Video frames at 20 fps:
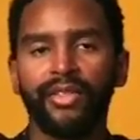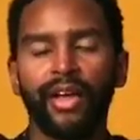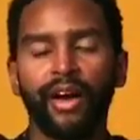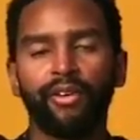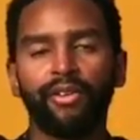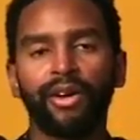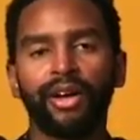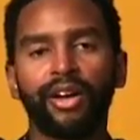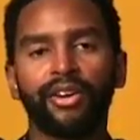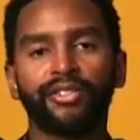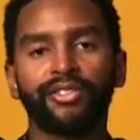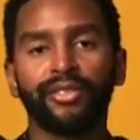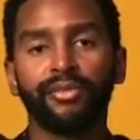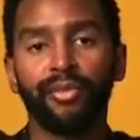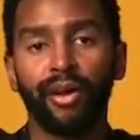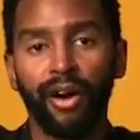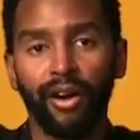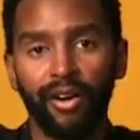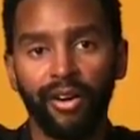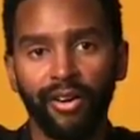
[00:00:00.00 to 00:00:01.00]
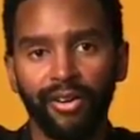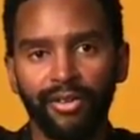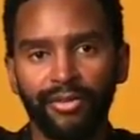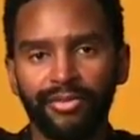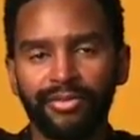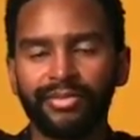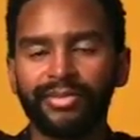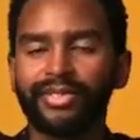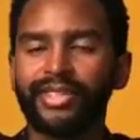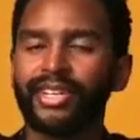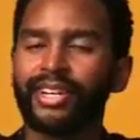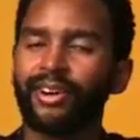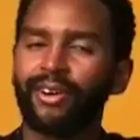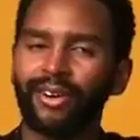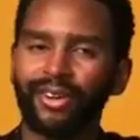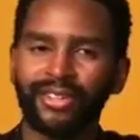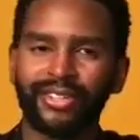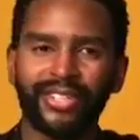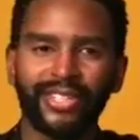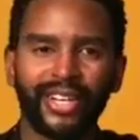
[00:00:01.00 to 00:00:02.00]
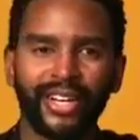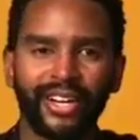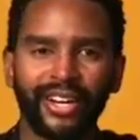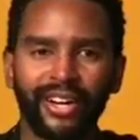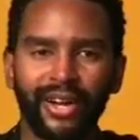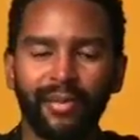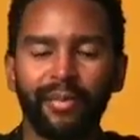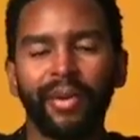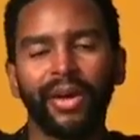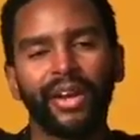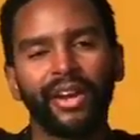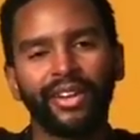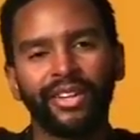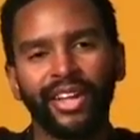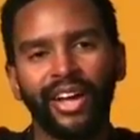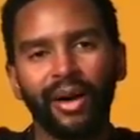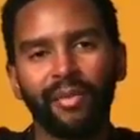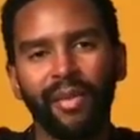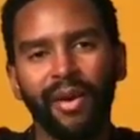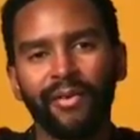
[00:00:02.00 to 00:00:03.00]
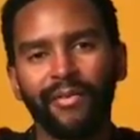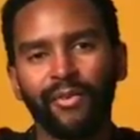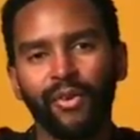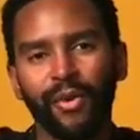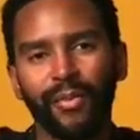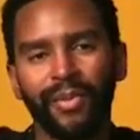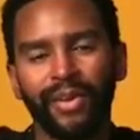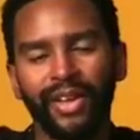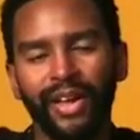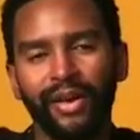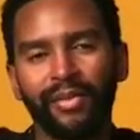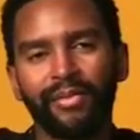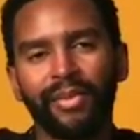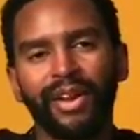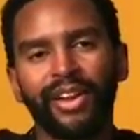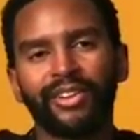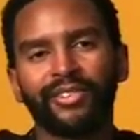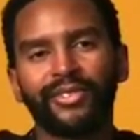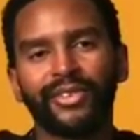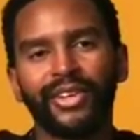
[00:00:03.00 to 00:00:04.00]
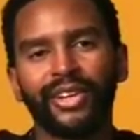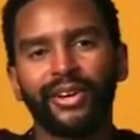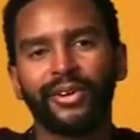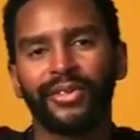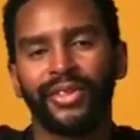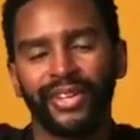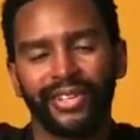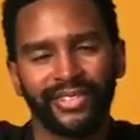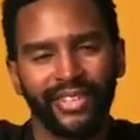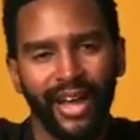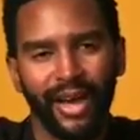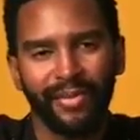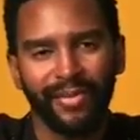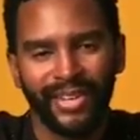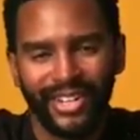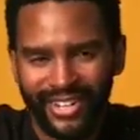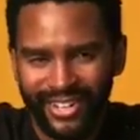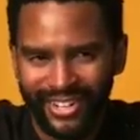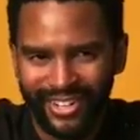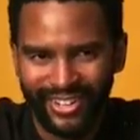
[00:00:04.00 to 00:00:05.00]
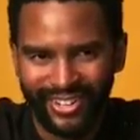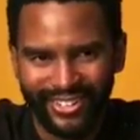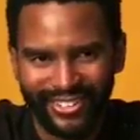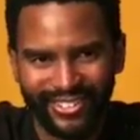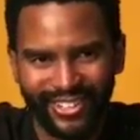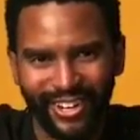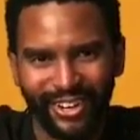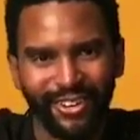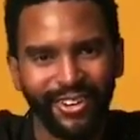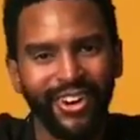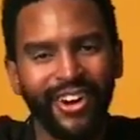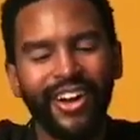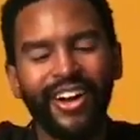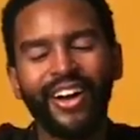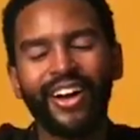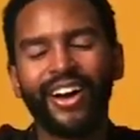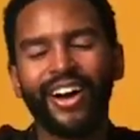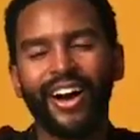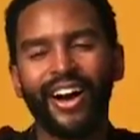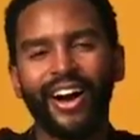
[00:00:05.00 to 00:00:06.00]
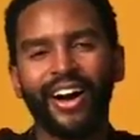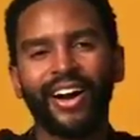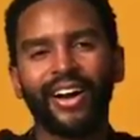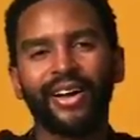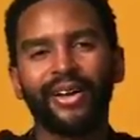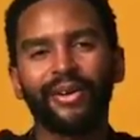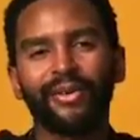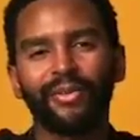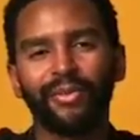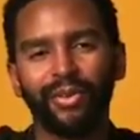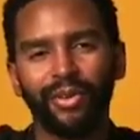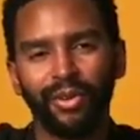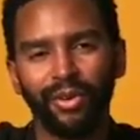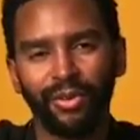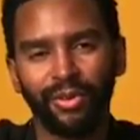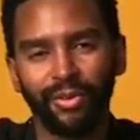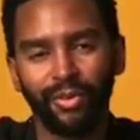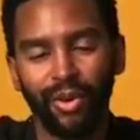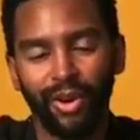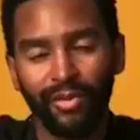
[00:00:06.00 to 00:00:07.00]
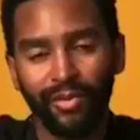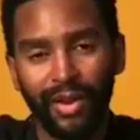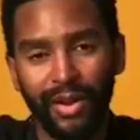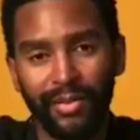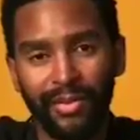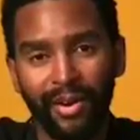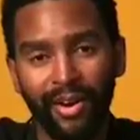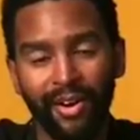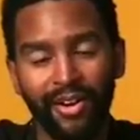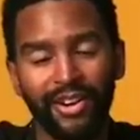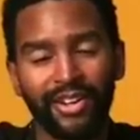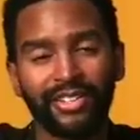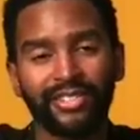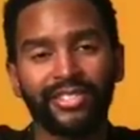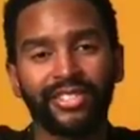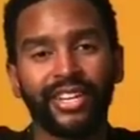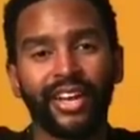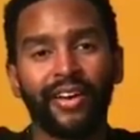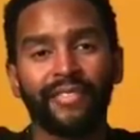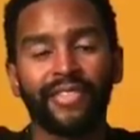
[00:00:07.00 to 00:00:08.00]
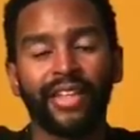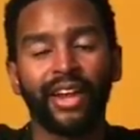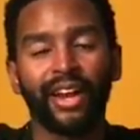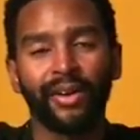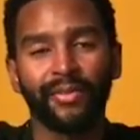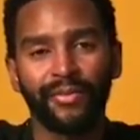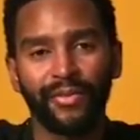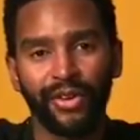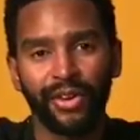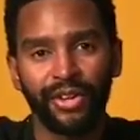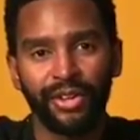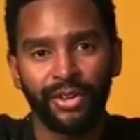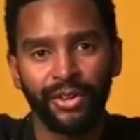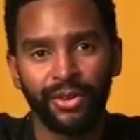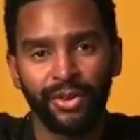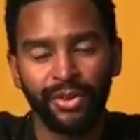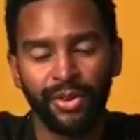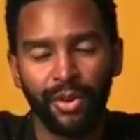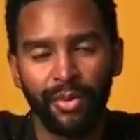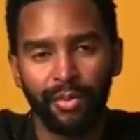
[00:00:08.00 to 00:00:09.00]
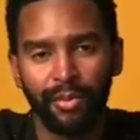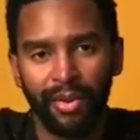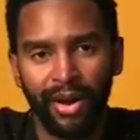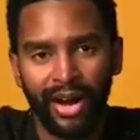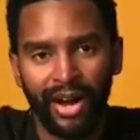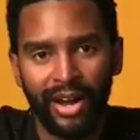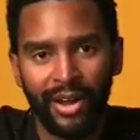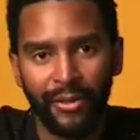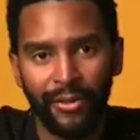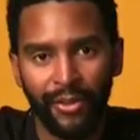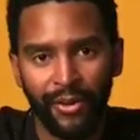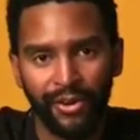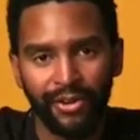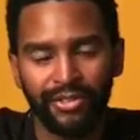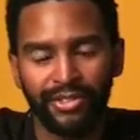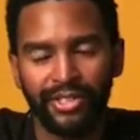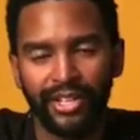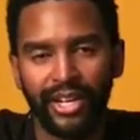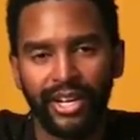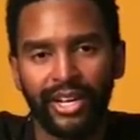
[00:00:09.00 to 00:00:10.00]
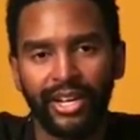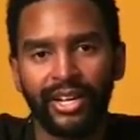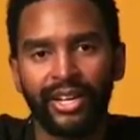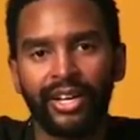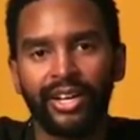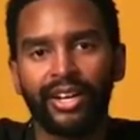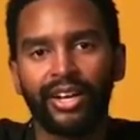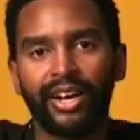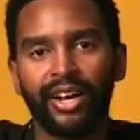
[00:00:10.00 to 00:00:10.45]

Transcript: That will air tomorrow. The goal is to get it up and online by 4 p.m., but as we know, things happen. So I will work my hardest to have that up for you by Thursday